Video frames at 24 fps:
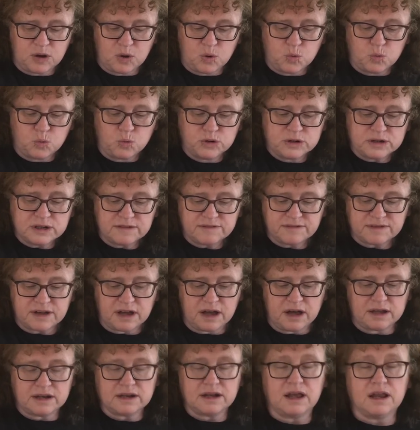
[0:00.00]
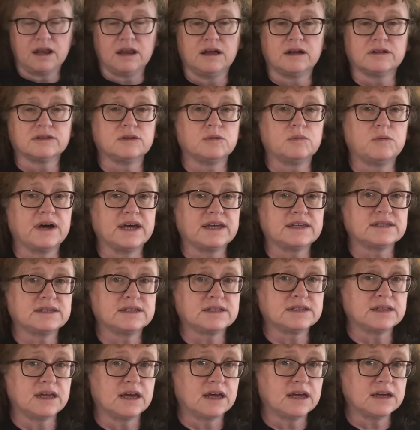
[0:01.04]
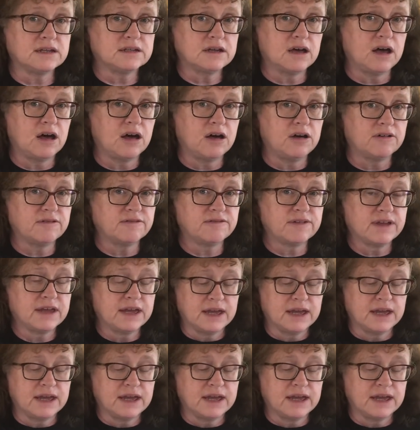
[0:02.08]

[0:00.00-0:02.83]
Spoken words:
would have gone along the west side of